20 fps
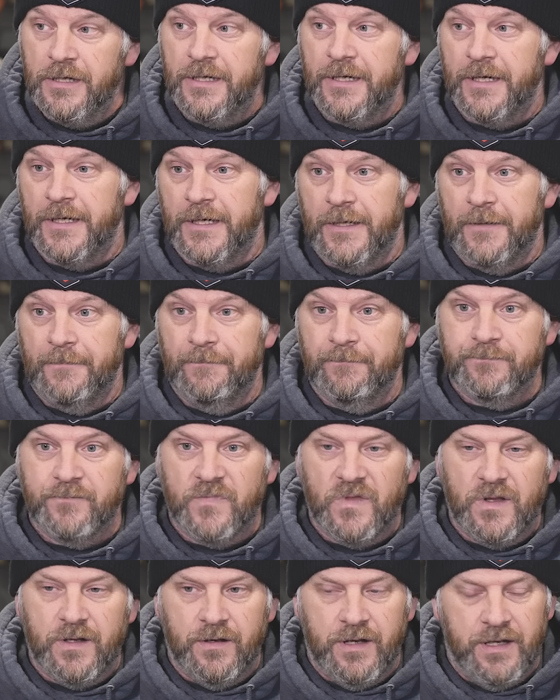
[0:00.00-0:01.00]
Um,
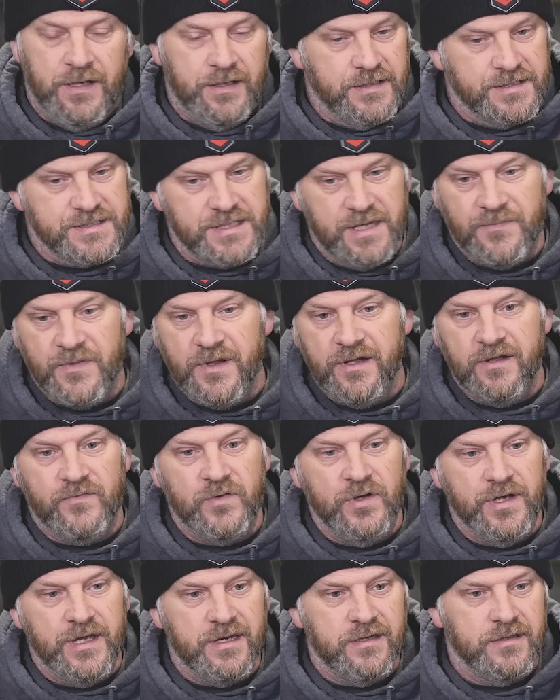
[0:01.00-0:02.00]
and the same thing, if
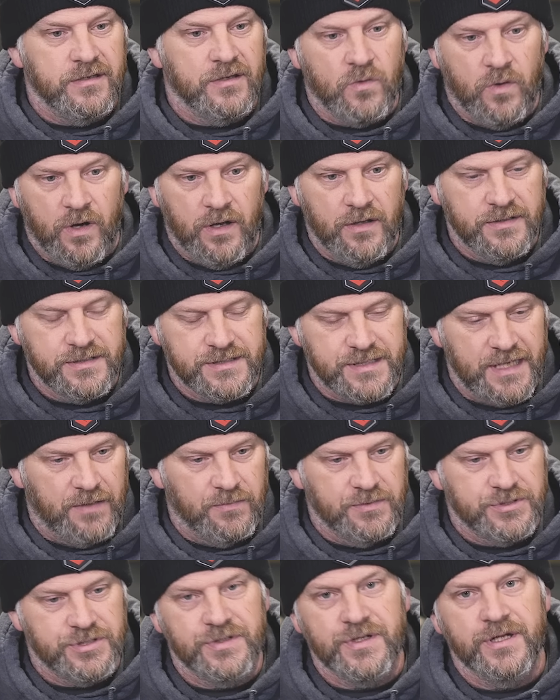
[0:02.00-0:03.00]
you get it and the quality is not
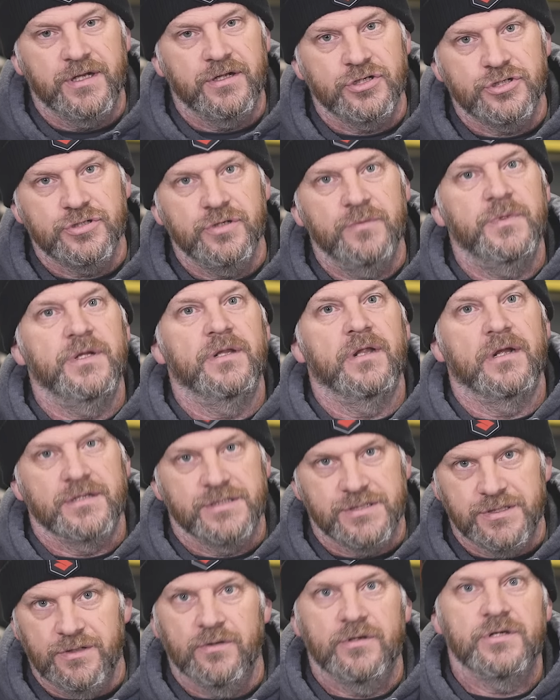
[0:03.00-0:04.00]
what you think it should be, let
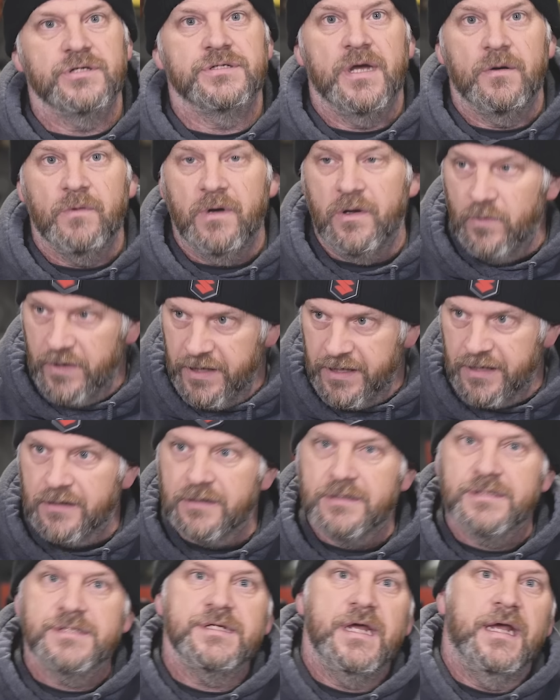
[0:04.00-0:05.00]
us know, because that way we
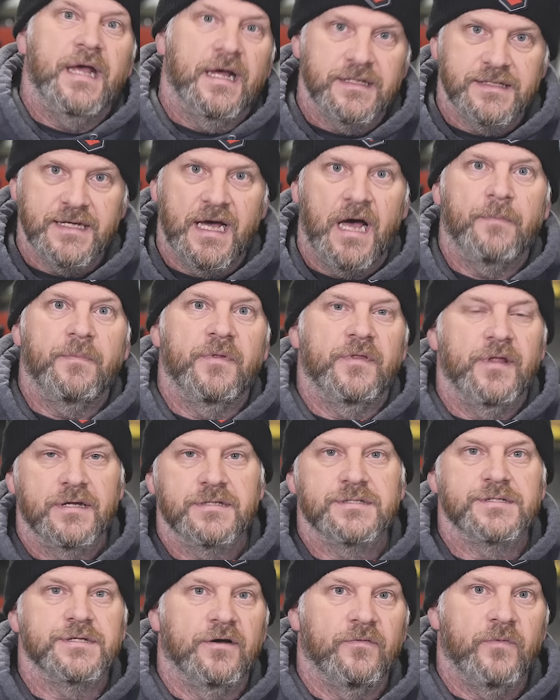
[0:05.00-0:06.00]
can stay on top of
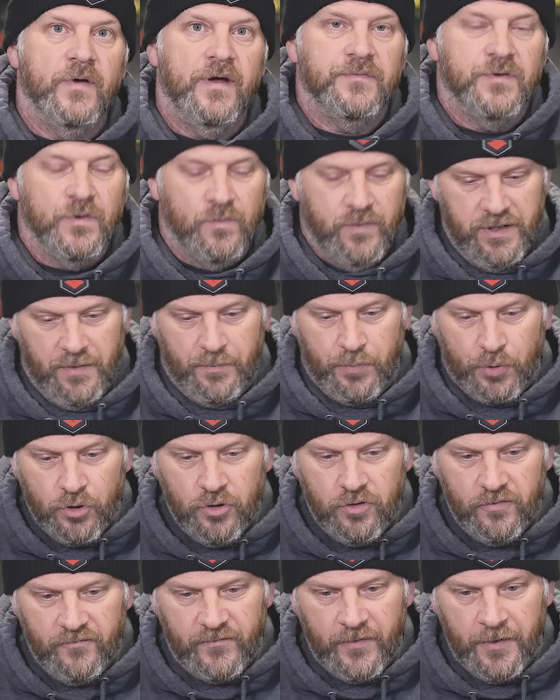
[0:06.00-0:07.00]
that stuff. After we
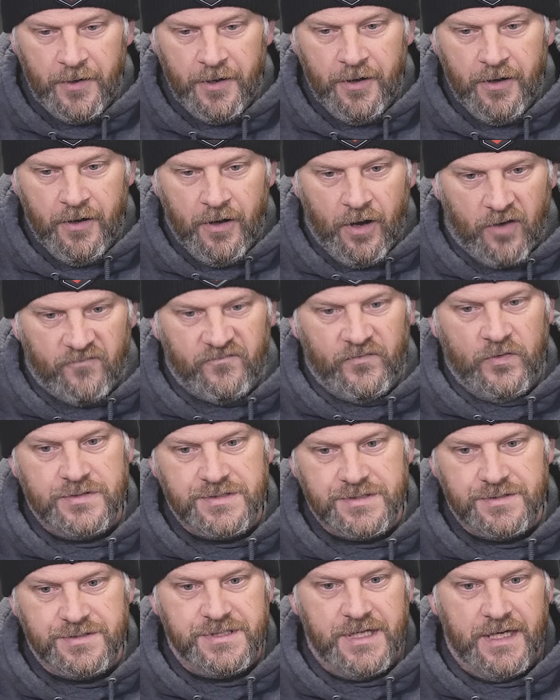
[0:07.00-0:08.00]
approve our
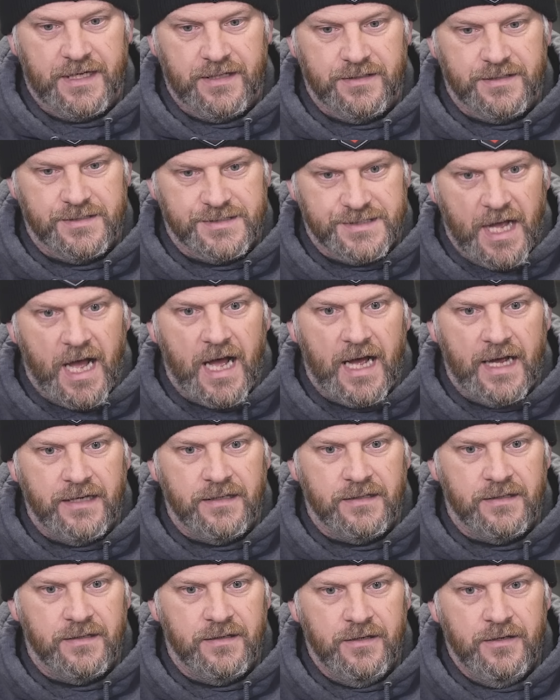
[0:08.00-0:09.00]
first or second
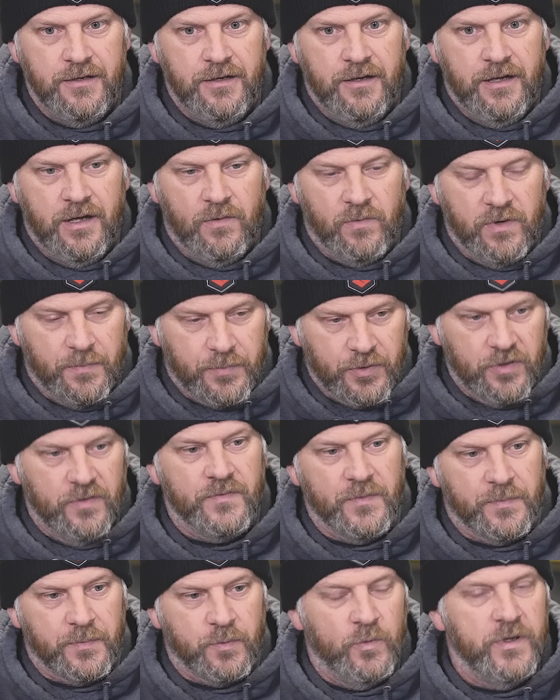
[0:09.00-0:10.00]
design, we
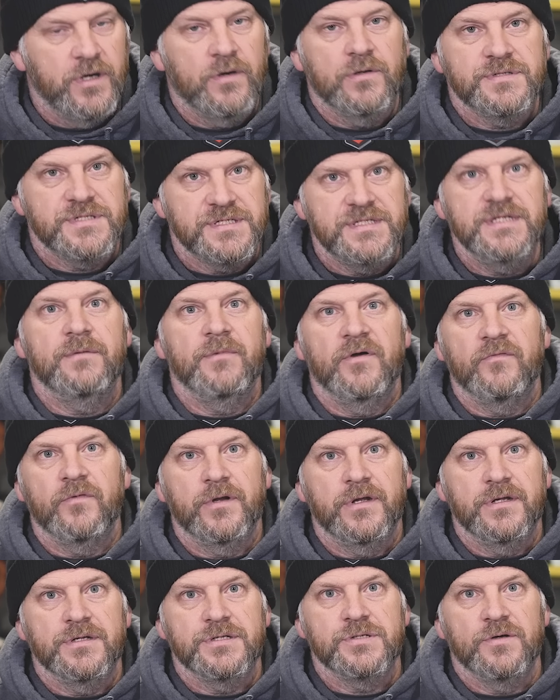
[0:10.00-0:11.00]
approve, the, we don't see them ever
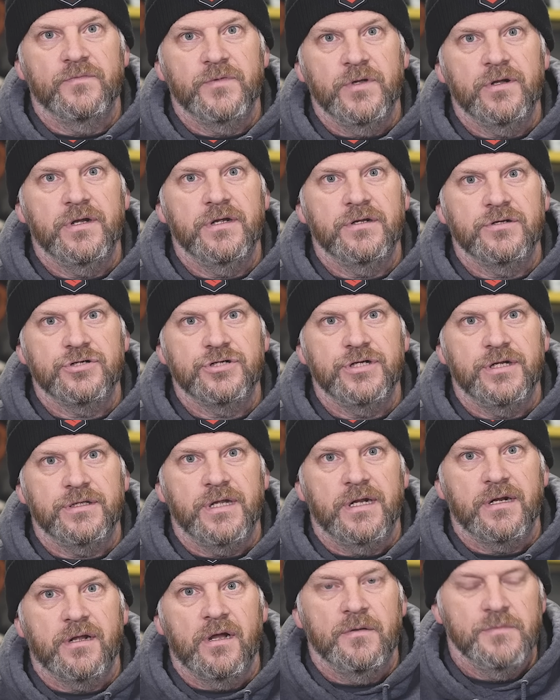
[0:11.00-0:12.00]
again. So if you're getting shit
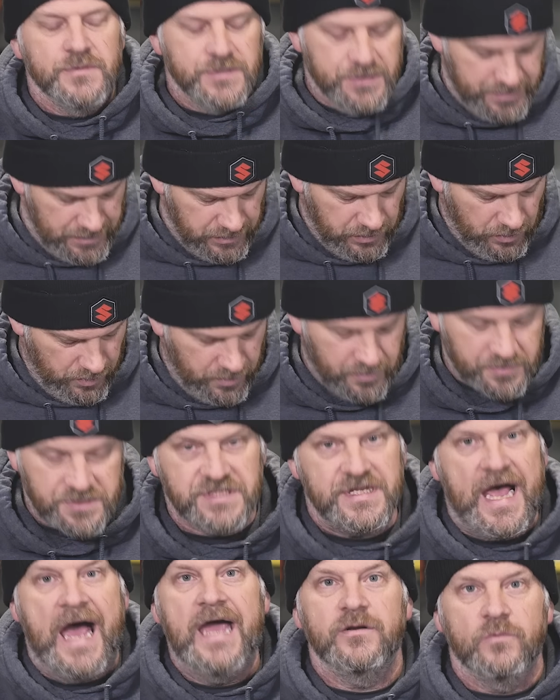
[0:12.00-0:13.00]
that comes in the logo
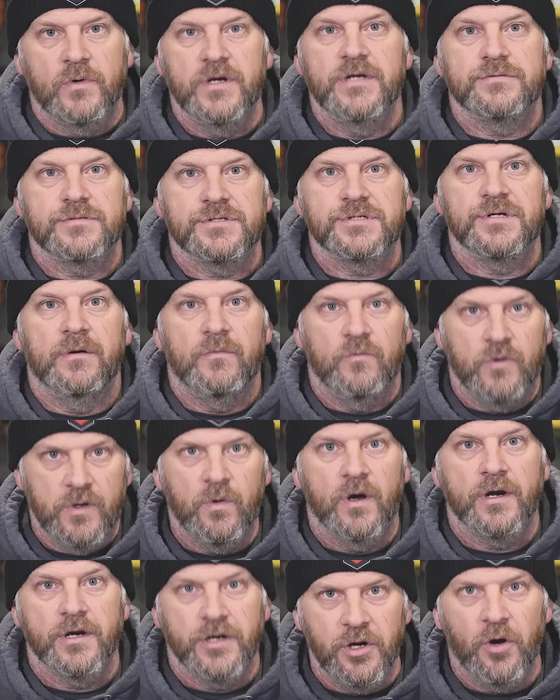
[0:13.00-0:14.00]
sideways or something, we
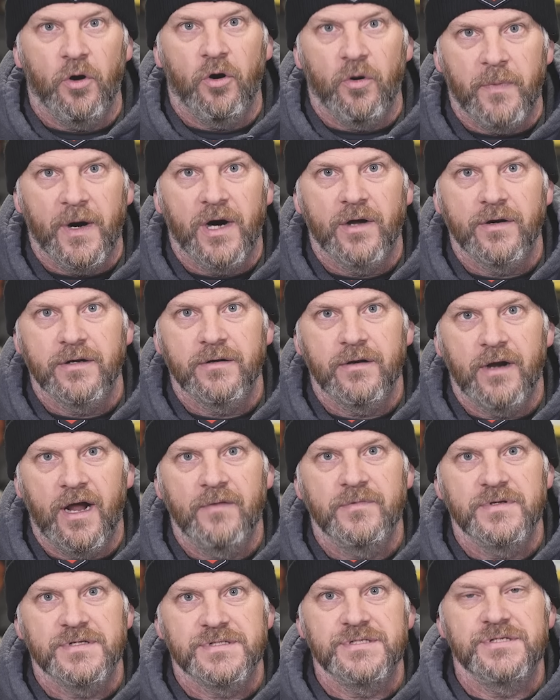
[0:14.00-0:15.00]
want to know about it,
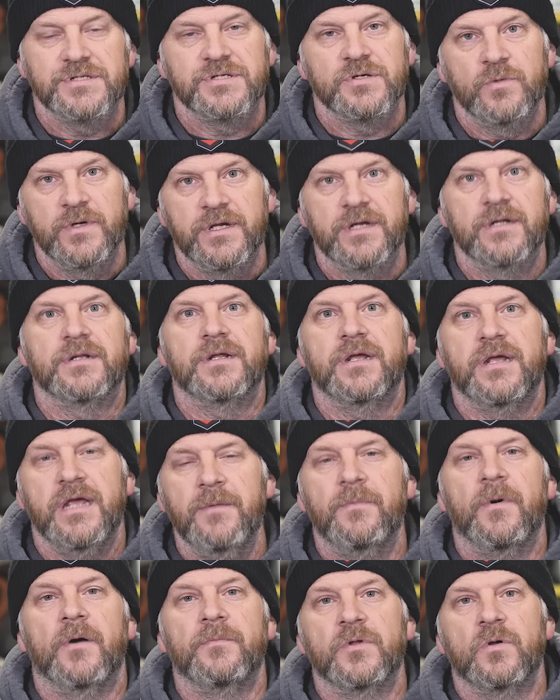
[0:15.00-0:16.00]
obviously, so we can
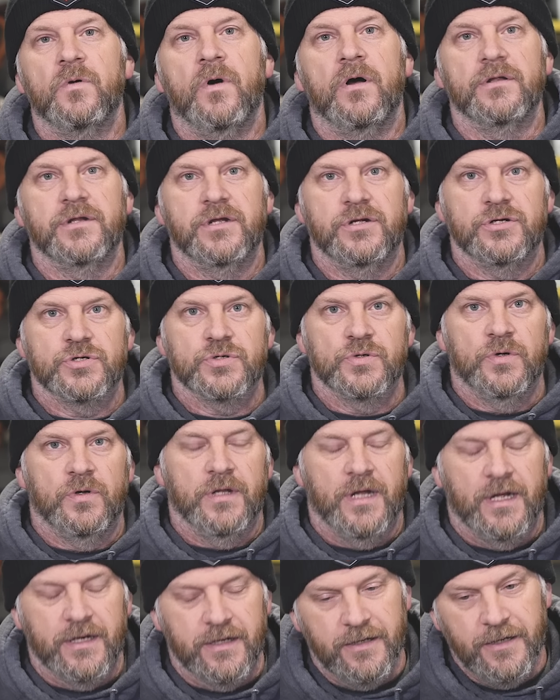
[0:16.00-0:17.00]
keep up the quality control
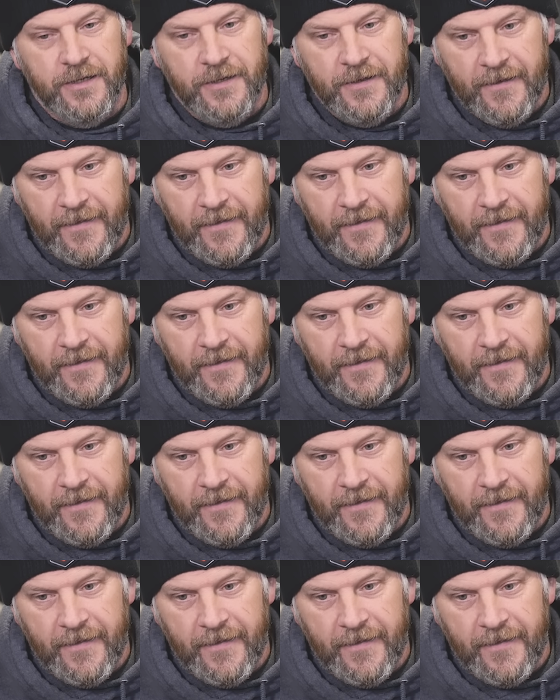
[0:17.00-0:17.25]
on it.